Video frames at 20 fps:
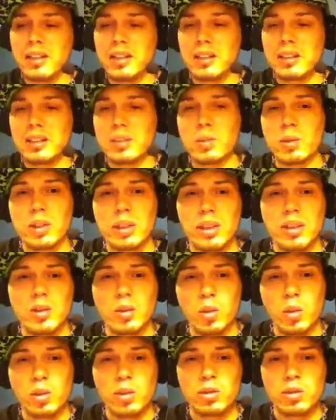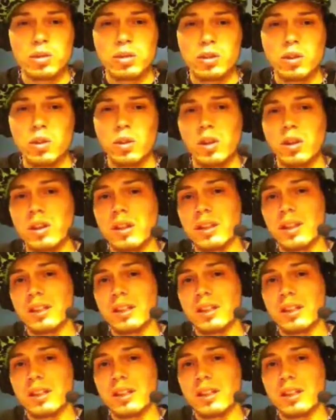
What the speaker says: because I work at a grocery store,